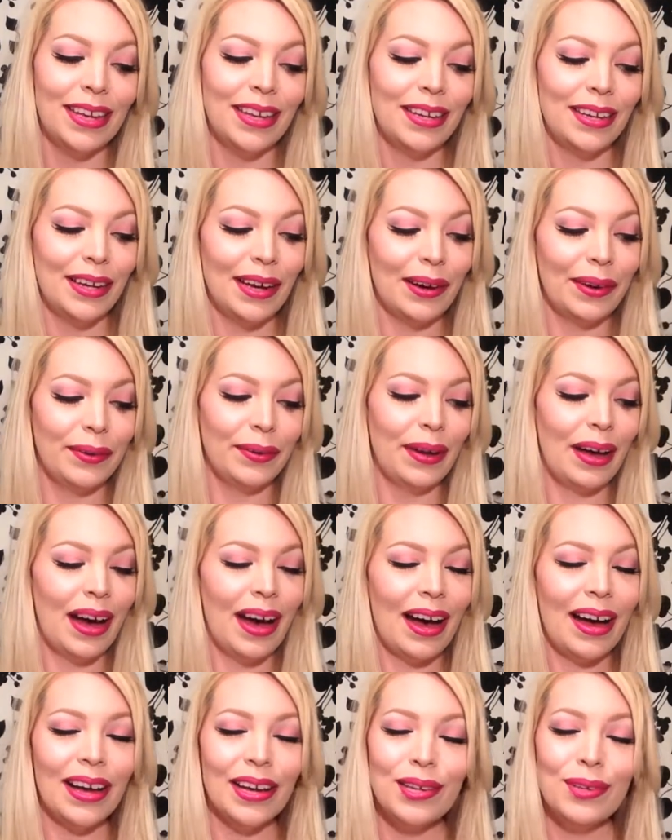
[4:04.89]
Now,
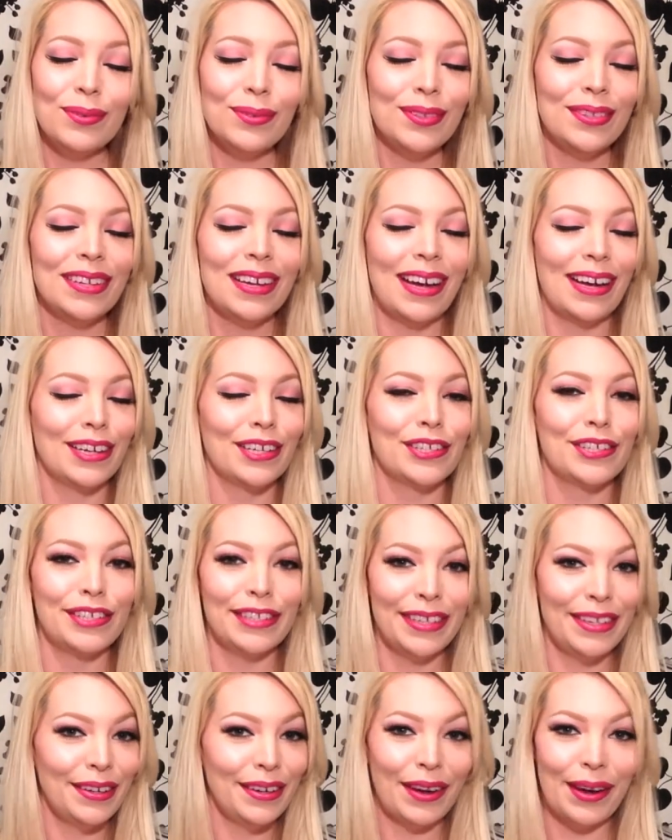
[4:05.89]
I used to
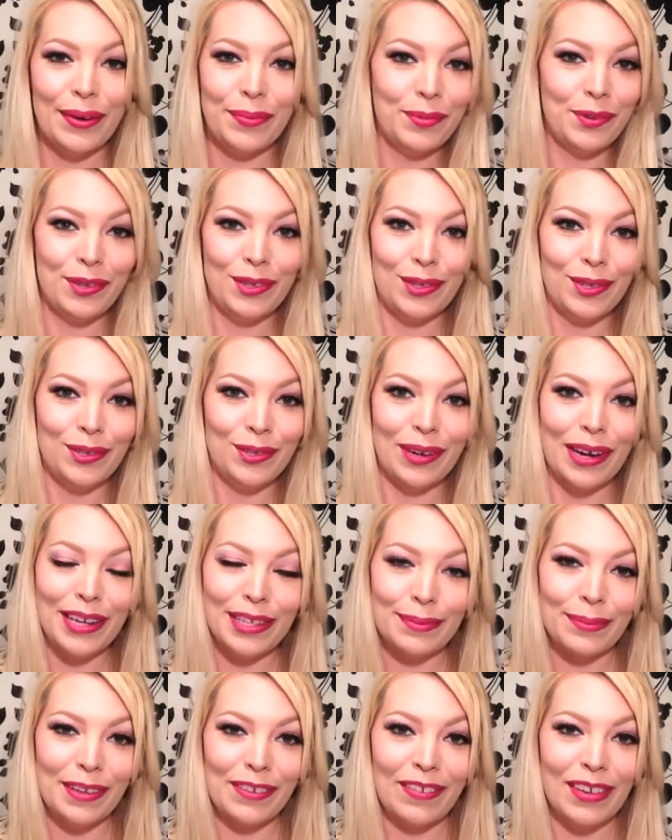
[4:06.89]
actually not
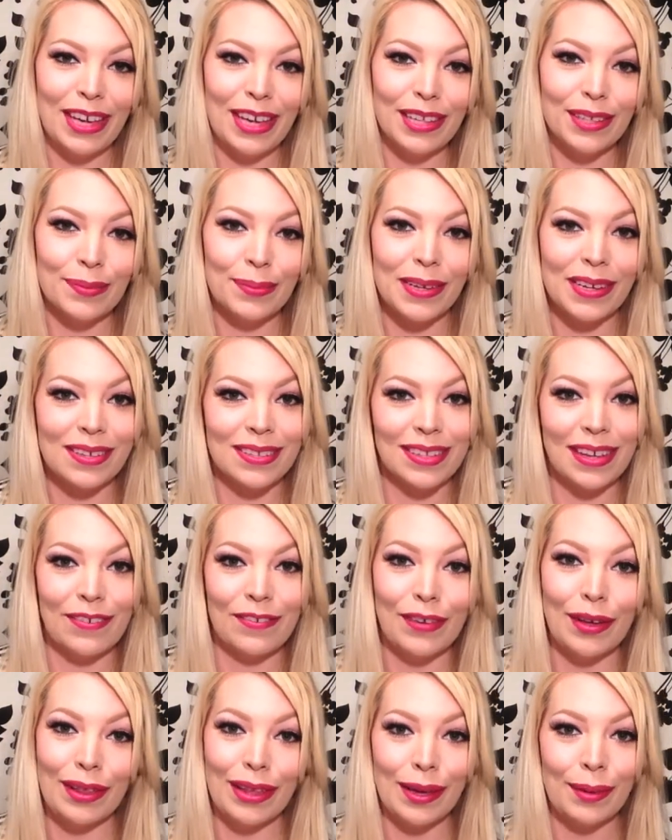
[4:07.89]
moisturize my face because I
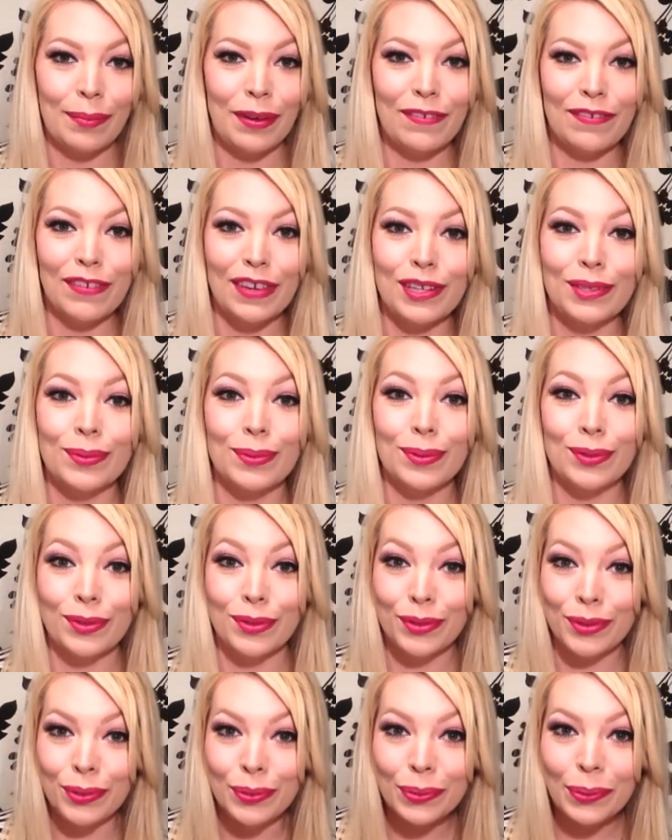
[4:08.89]
felt like my face was
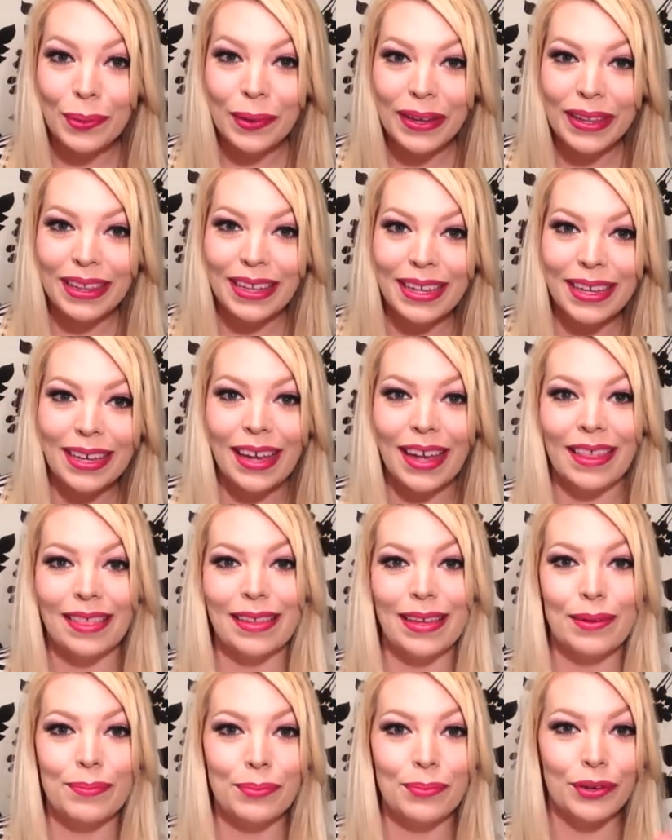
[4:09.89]
too oily, and
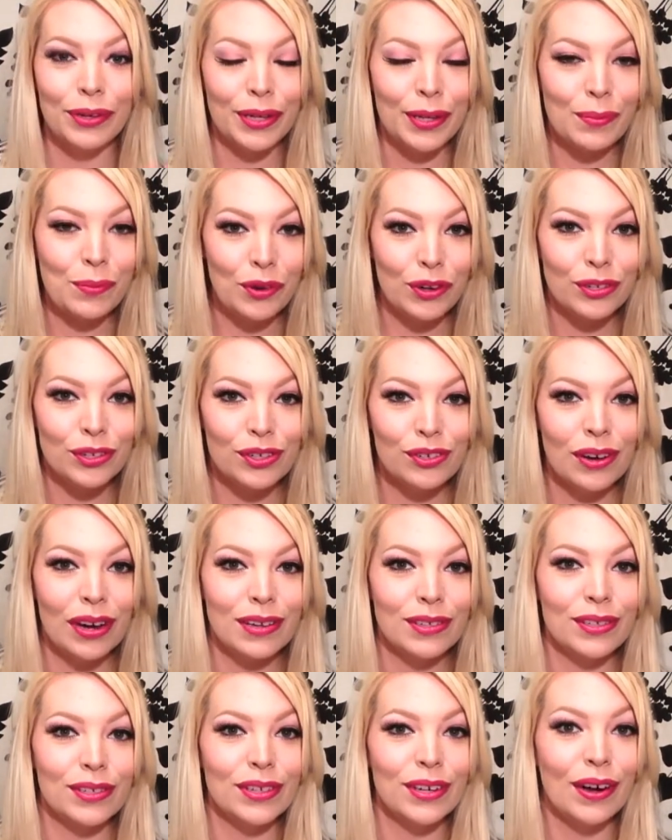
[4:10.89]
then putting
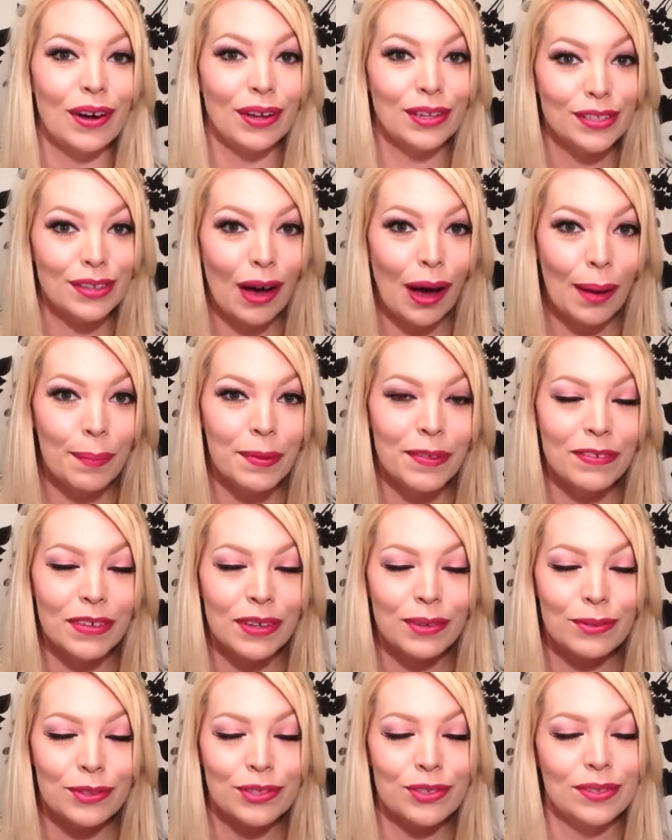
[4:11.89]
moisturizer on top of
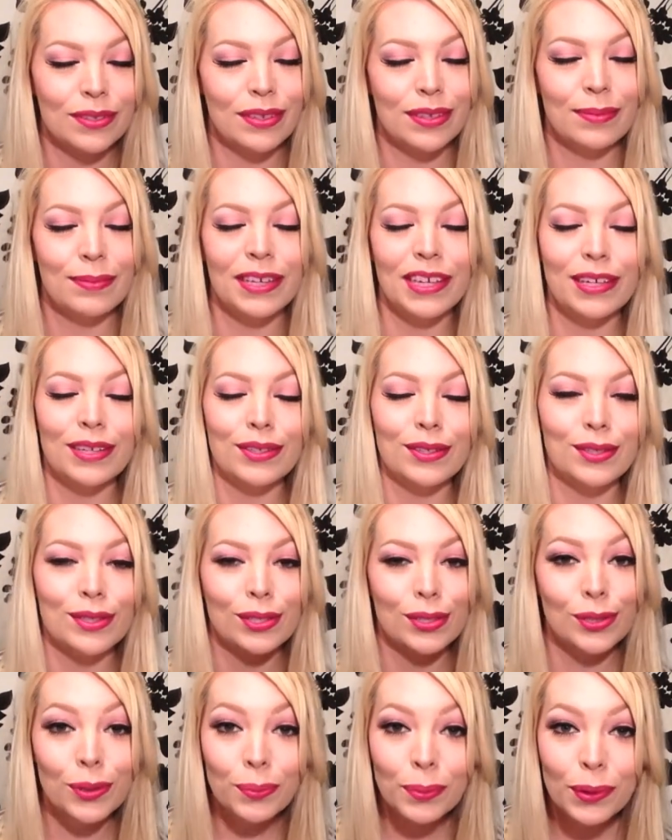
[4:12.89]
it was just going to make it
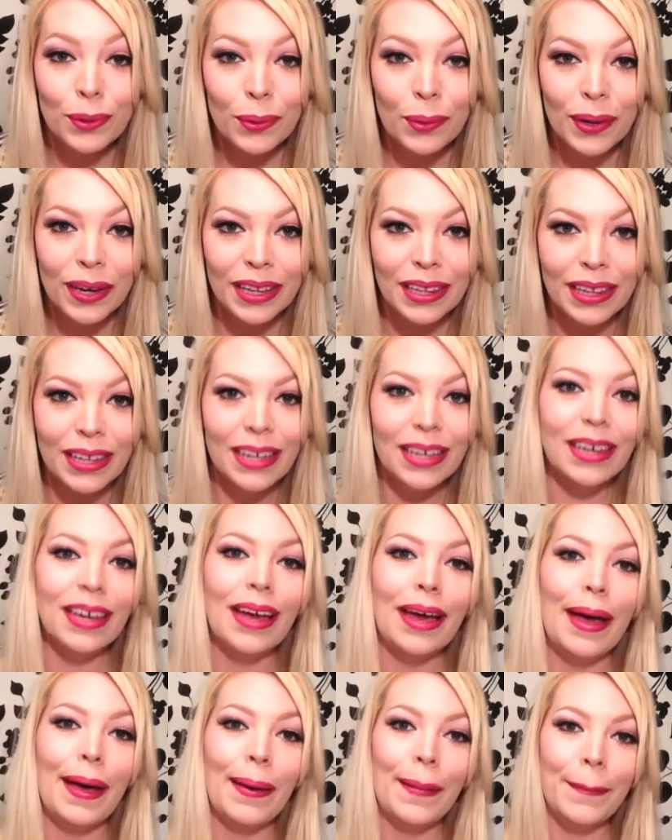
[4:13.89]
super oily.
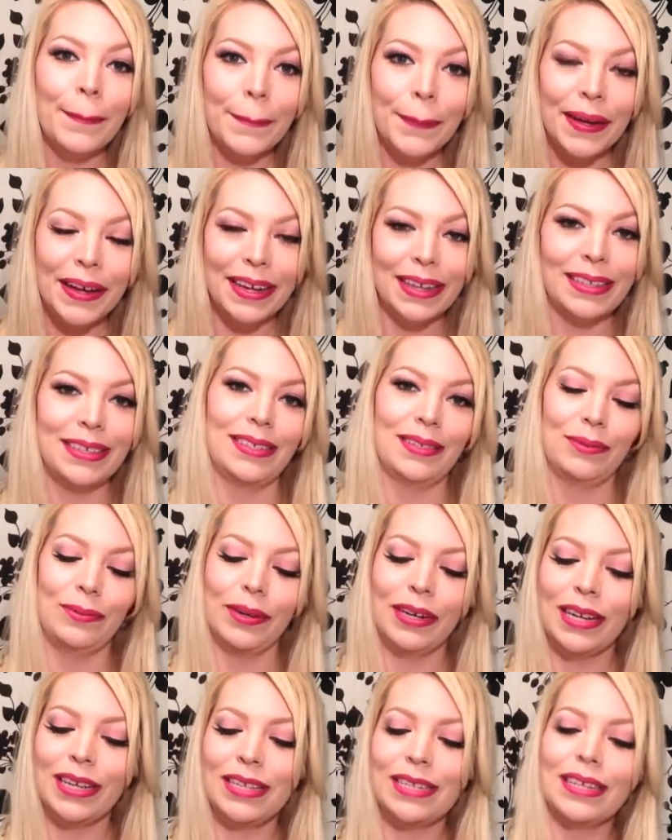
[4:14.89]
But
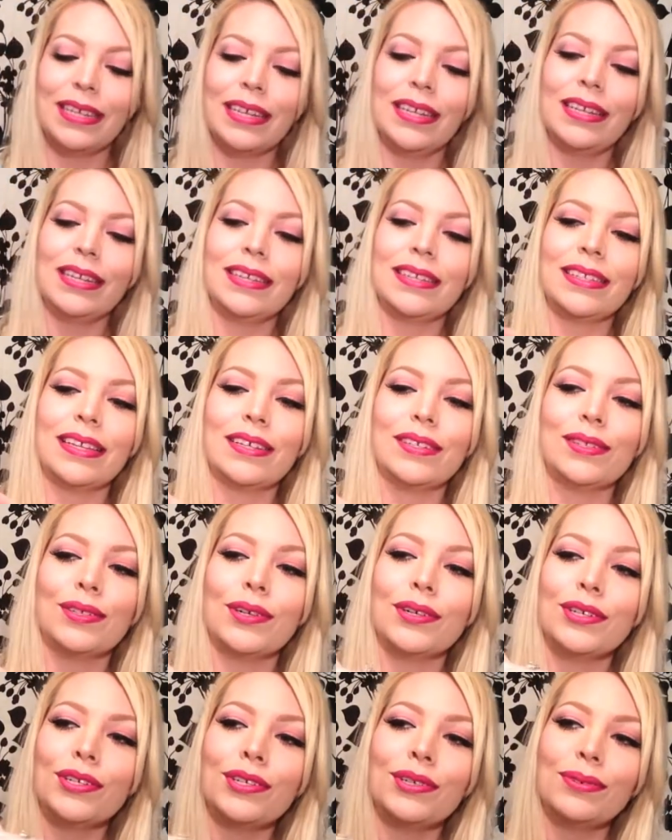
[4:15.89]
what I did is I
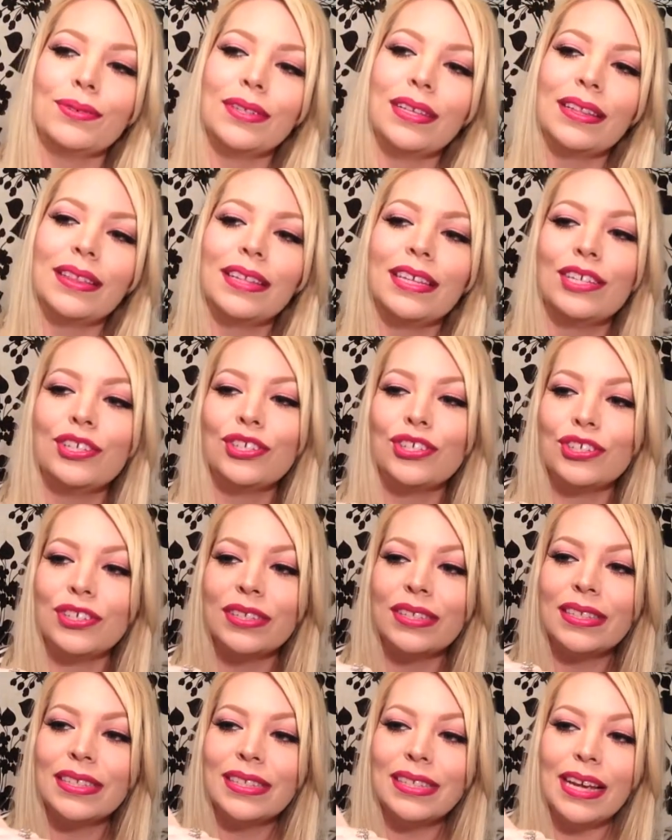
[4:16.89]
started using the
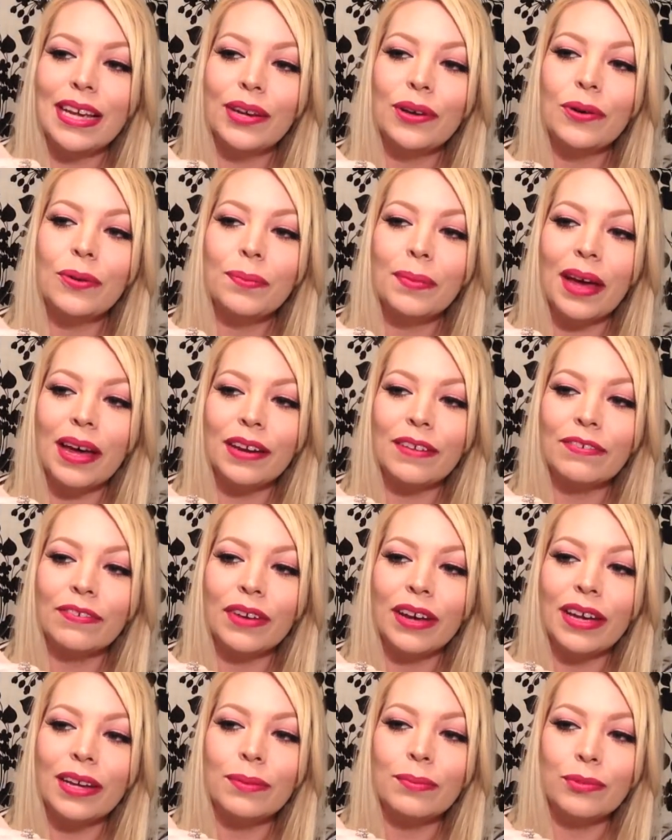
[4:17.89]
Shiseido
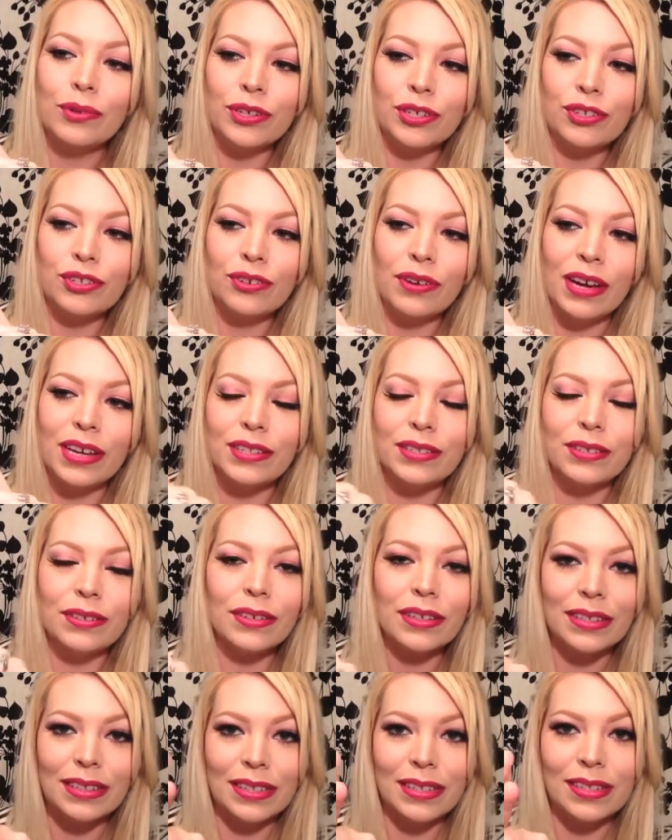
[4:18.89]
Mattifying Moisturizer,
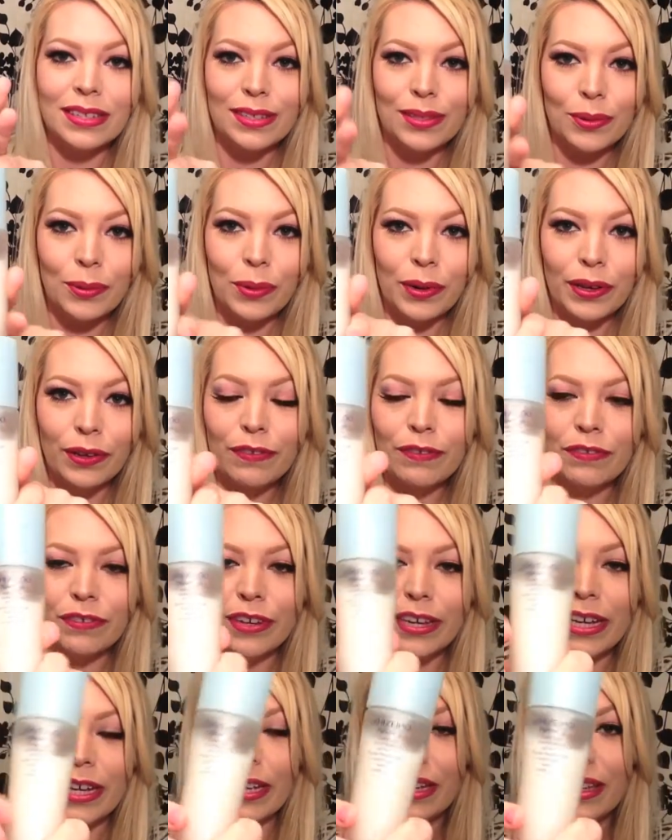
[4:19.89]
and this is
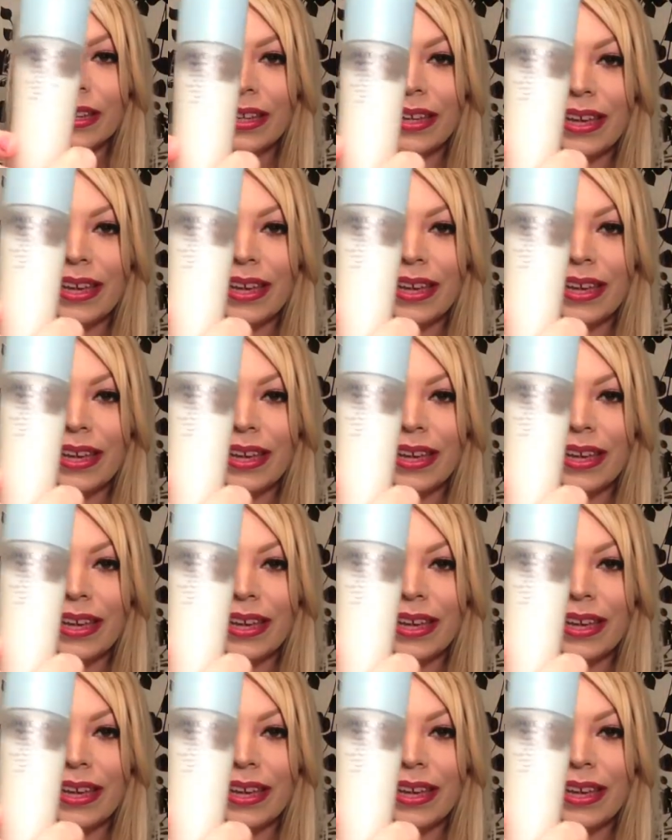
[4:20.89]
oil-free.